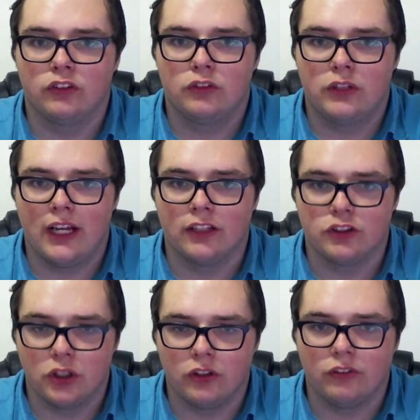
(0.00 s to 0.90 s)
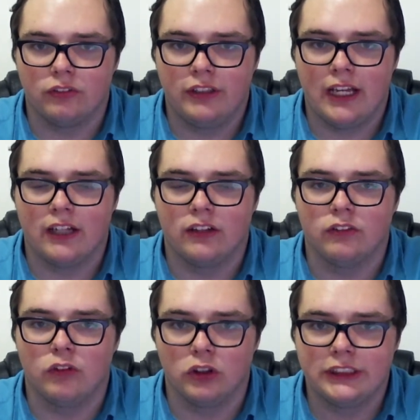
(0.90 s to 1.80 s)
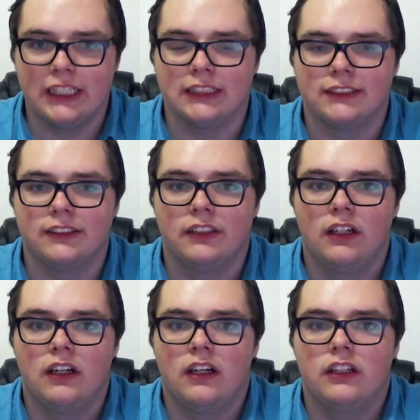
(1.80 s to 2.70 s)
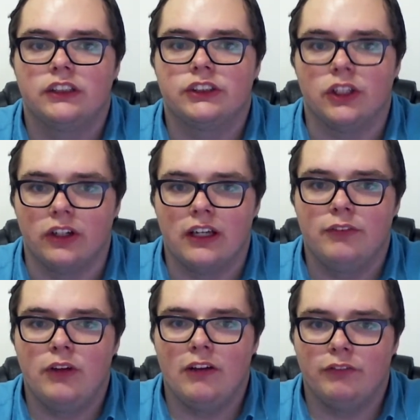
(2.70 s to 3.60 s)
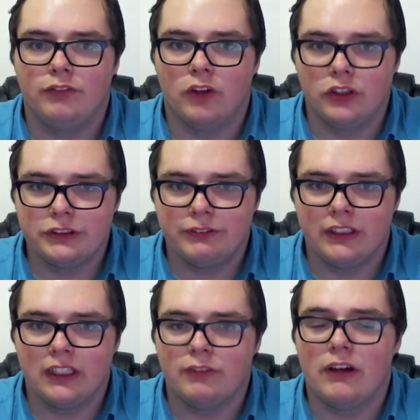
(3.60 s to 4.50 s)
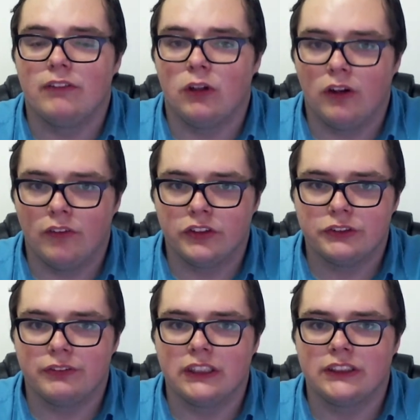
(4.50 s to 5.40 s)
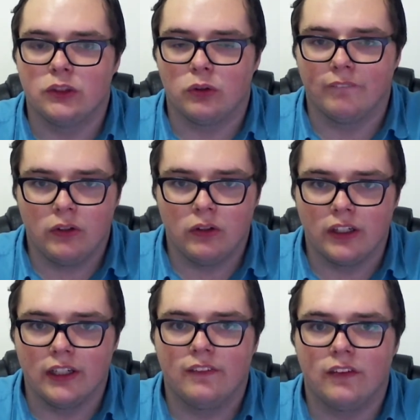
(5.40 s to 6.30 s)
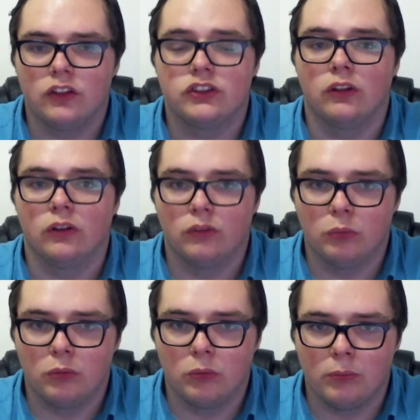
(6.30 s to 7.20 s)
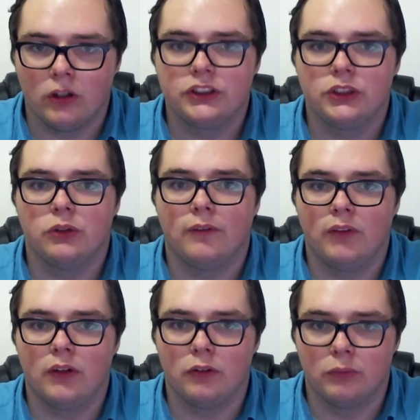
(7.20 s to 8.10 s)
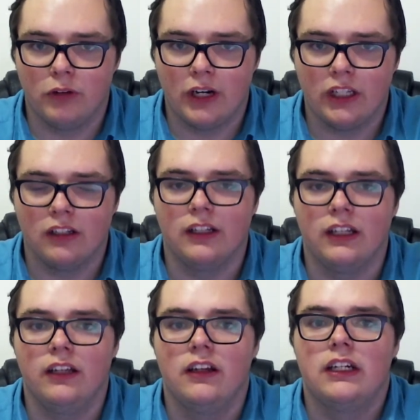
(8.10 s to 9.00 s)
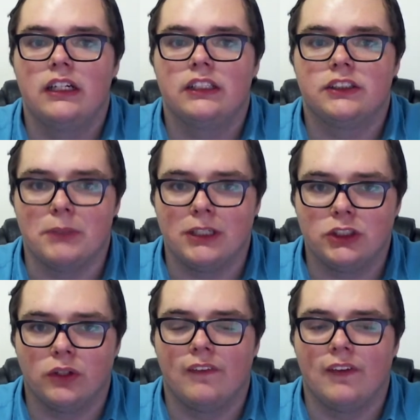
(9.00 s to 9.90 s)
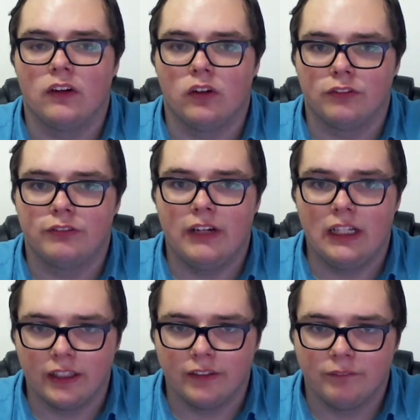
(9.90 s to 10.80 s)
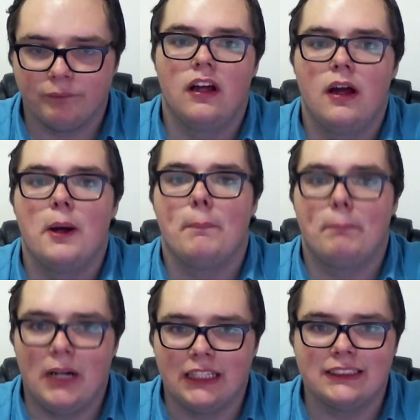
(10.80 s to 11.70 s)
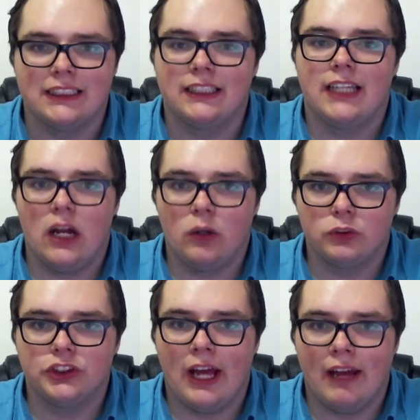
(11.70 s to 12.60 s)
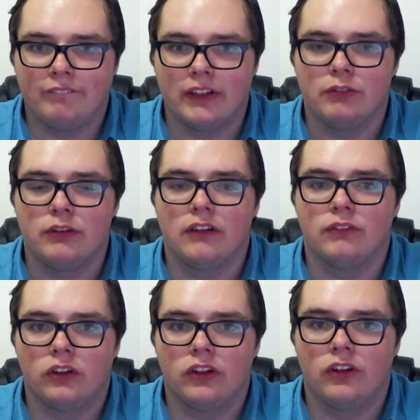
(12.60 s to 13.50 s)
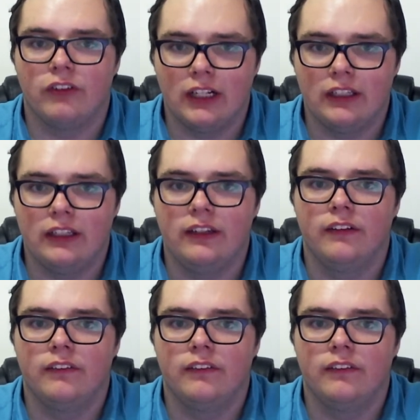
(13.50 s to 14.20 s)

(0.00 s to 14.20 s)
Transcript: can turn or can rotate. So if you have if you have a lot of those fittings in your computer, then you should monitor your computer regularly to make sure that they're not failing. But it can also happen if you have not correctly